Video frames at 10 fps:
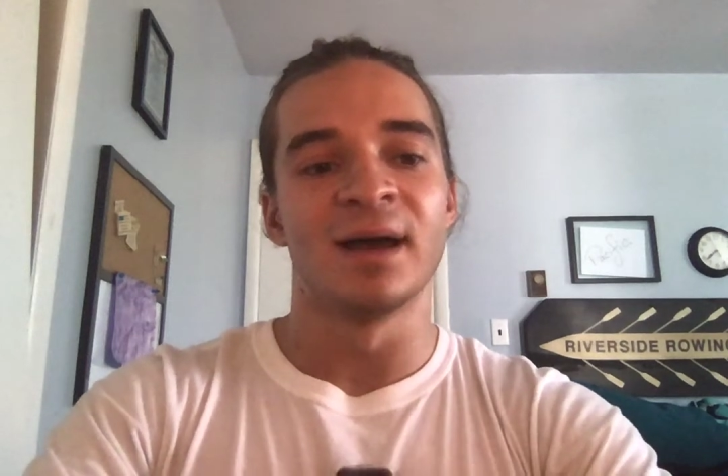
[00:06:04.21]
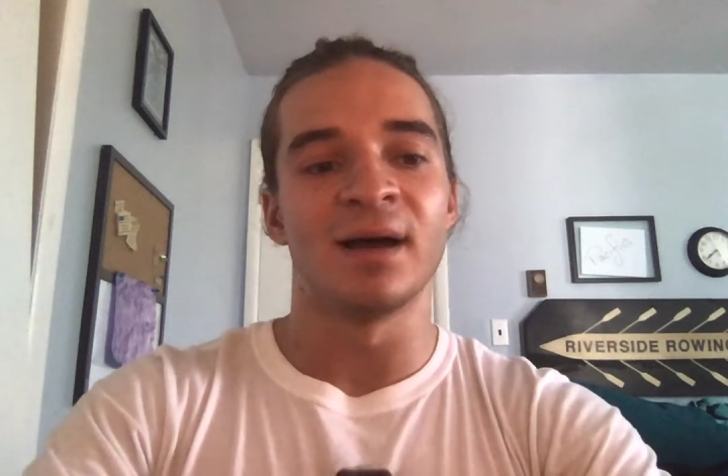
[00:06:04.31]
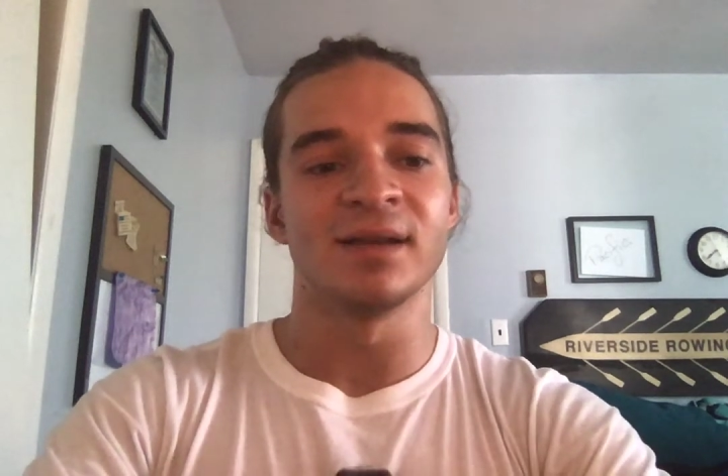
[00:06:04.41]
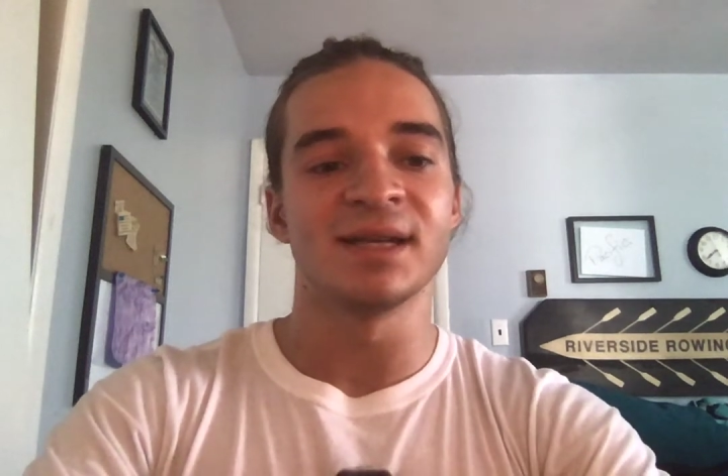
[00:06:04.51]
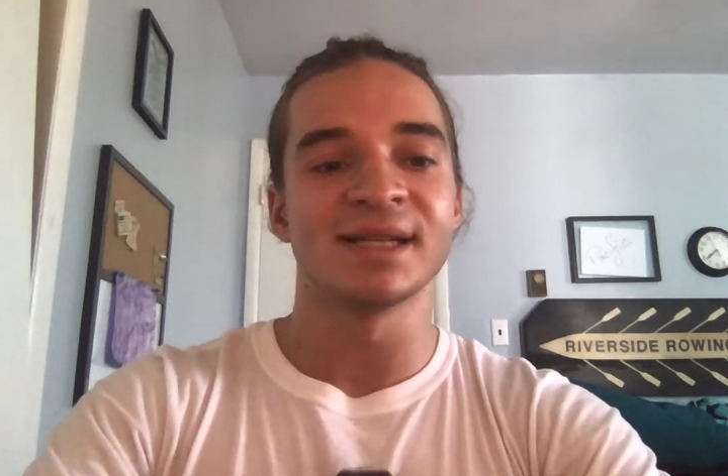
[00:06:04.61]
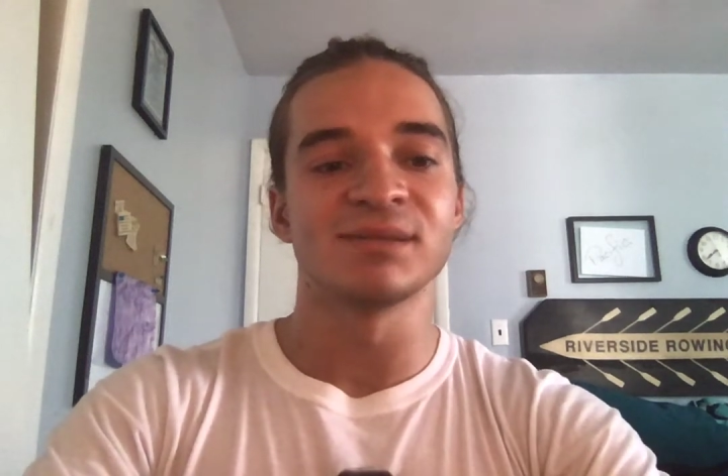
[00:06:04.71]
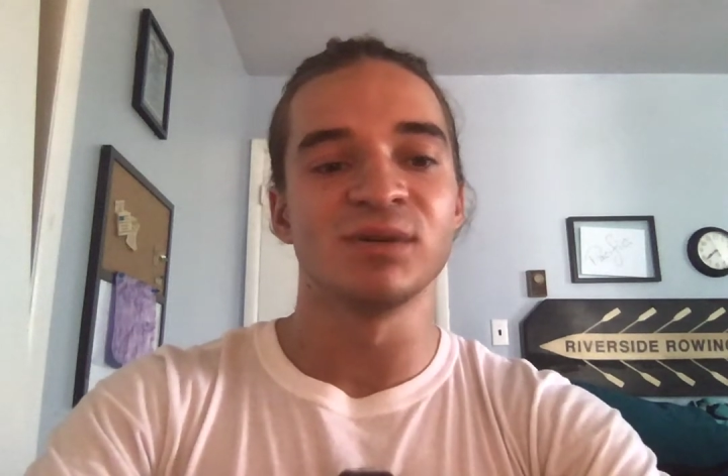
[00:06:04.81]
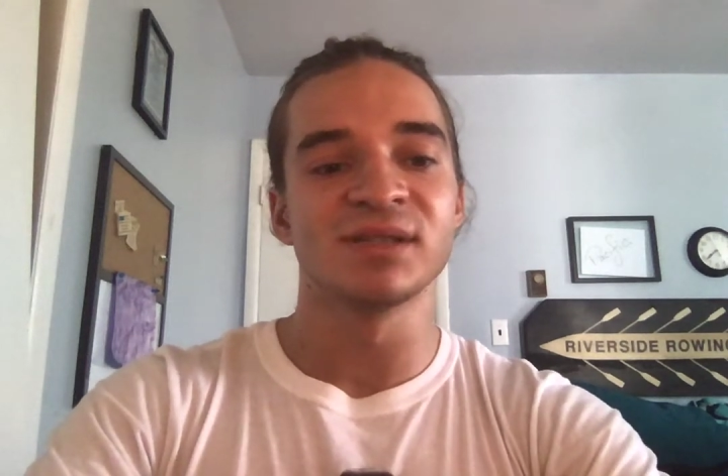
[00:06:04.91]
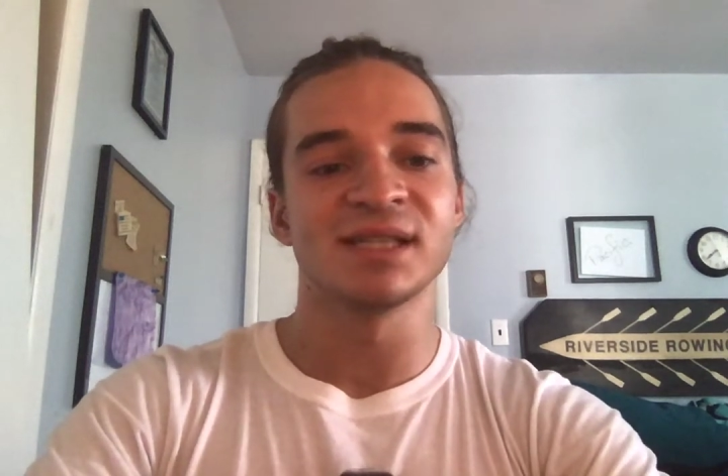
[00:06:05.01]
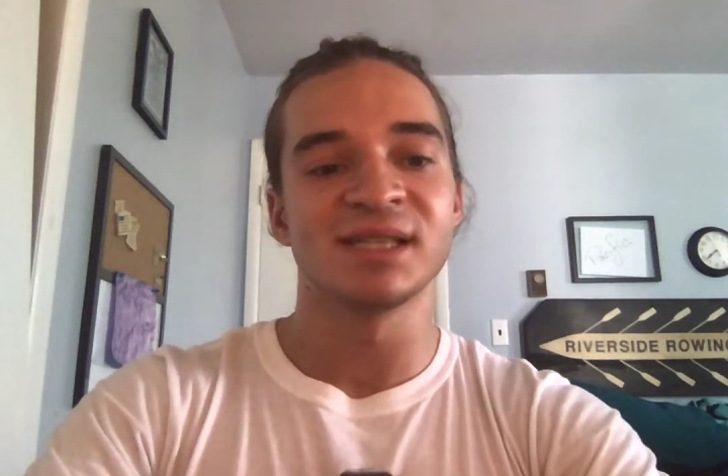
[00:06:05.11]
Uh, Yunus
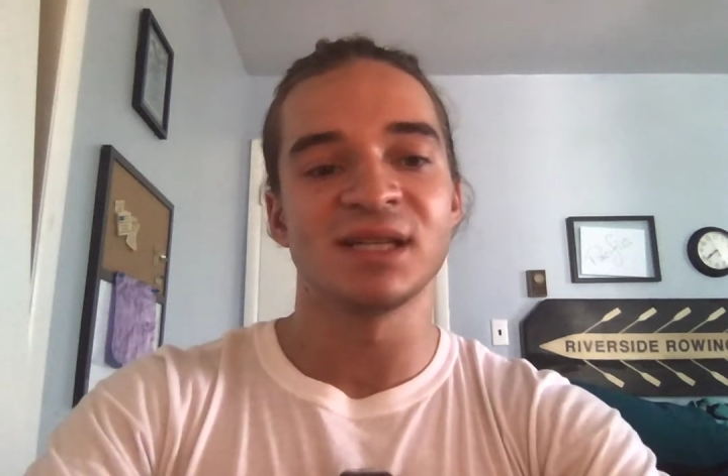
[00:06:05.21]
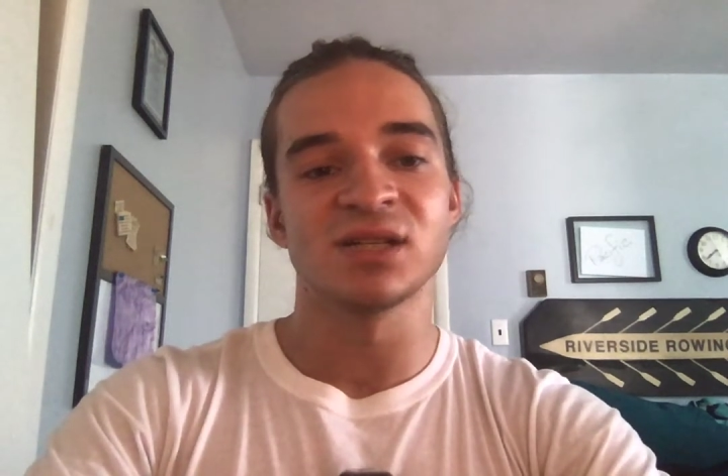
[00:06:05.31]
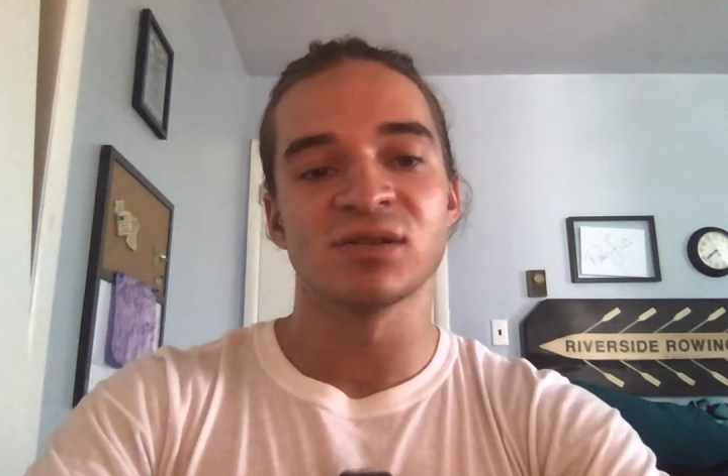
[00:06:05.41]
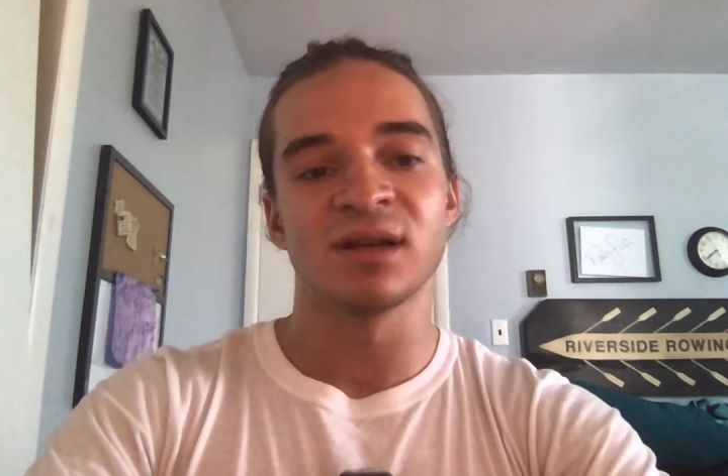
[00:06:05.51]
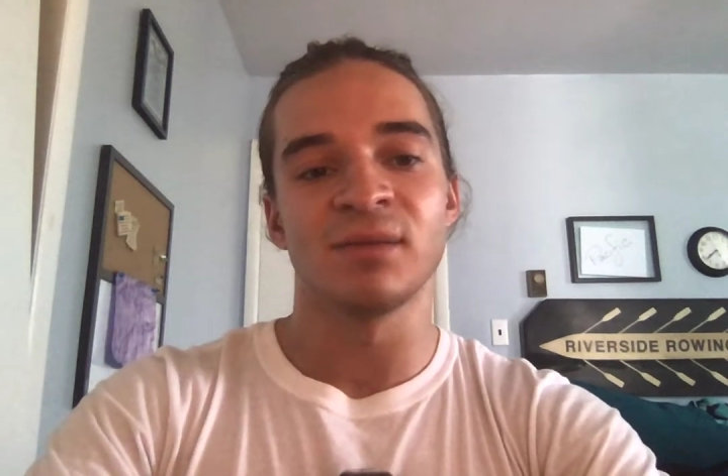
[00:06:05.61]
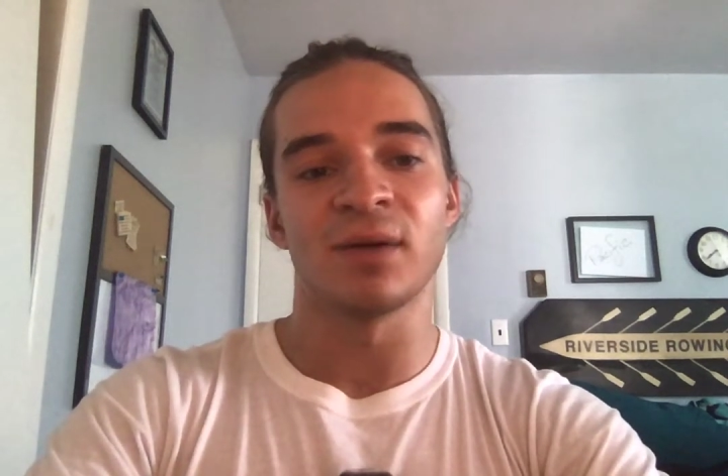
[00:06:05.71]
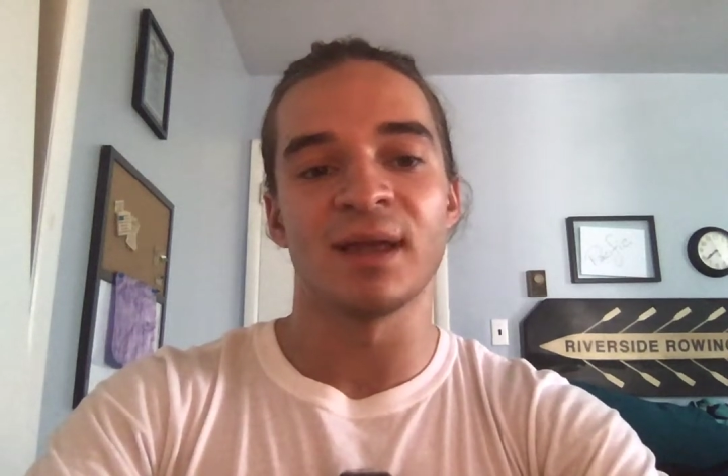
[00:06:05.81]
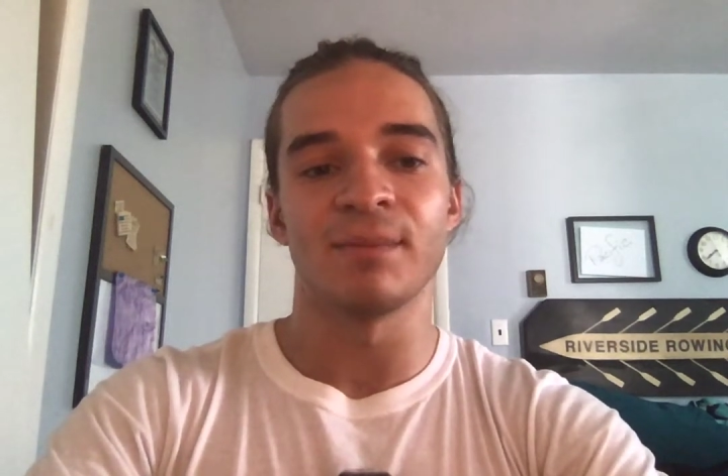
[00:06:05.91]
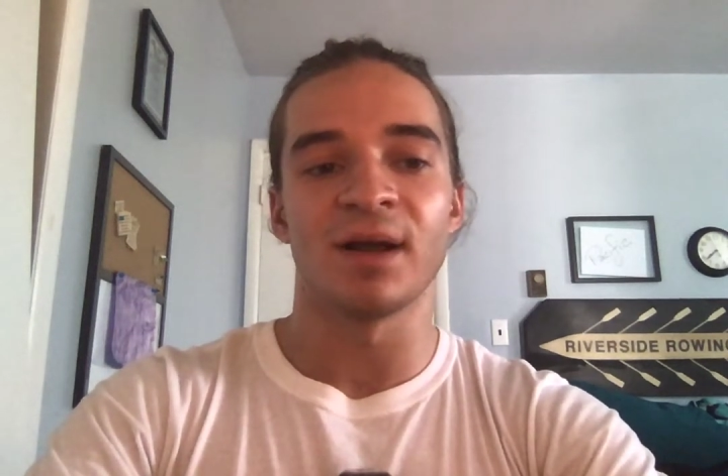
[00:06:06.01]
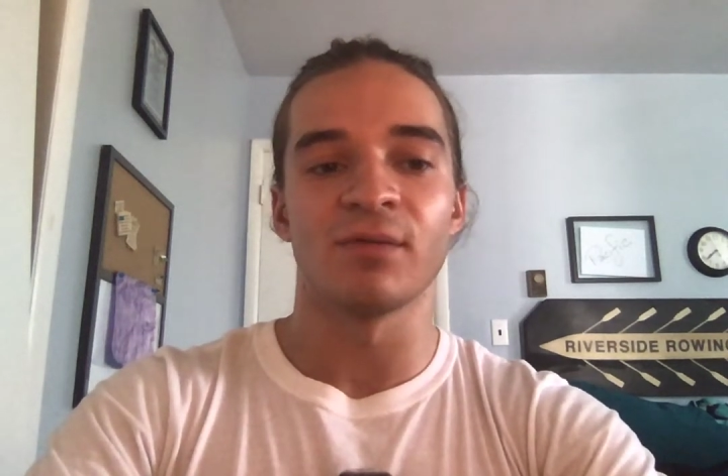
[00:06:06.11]
Musah's injury will
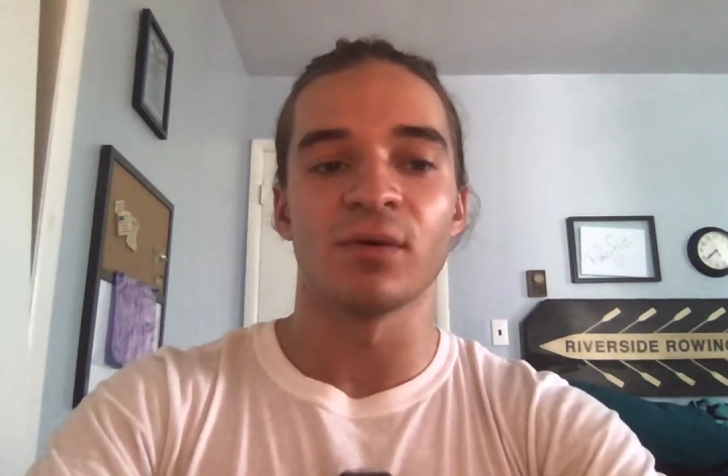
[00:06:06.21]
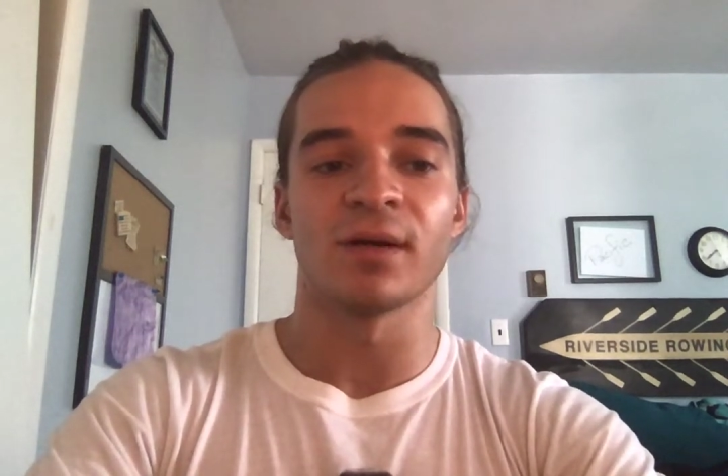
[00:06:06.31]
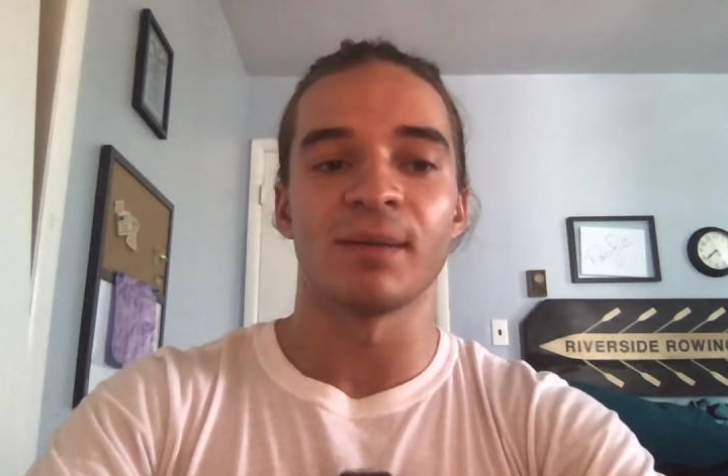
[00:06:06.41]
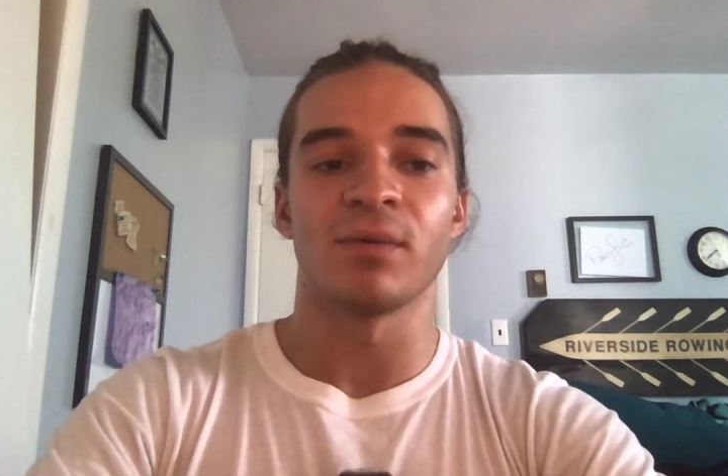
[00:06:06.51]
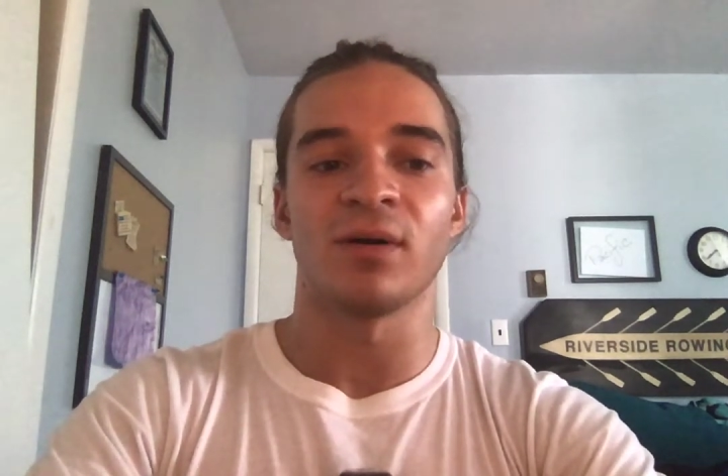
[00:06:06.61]
keep him out of World Cup